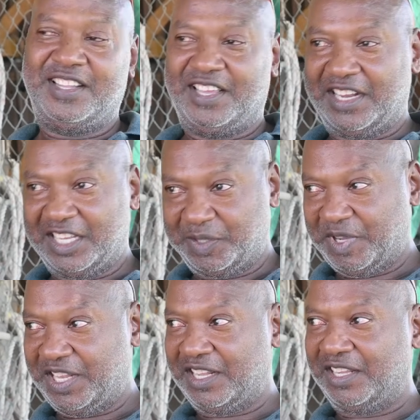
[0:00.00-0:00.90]
Then I
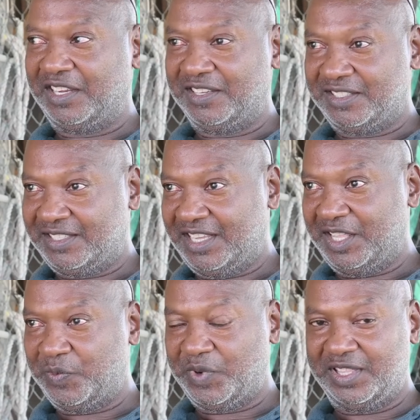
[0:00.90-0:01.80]
spent a little
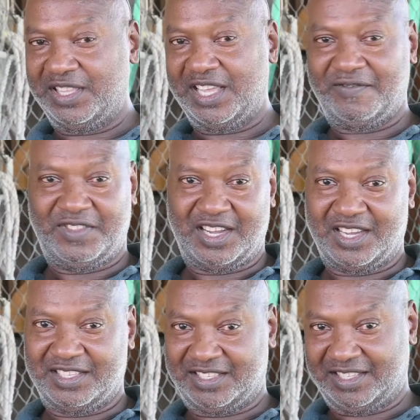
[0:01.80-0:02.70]
stint with Dave
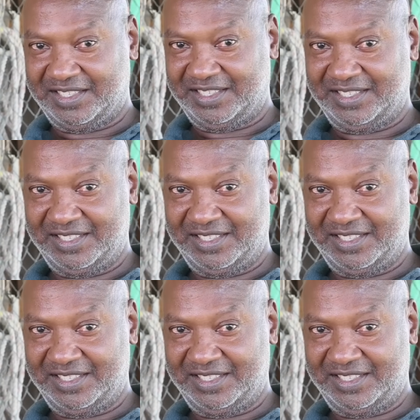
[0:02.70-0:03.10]
DeCosta.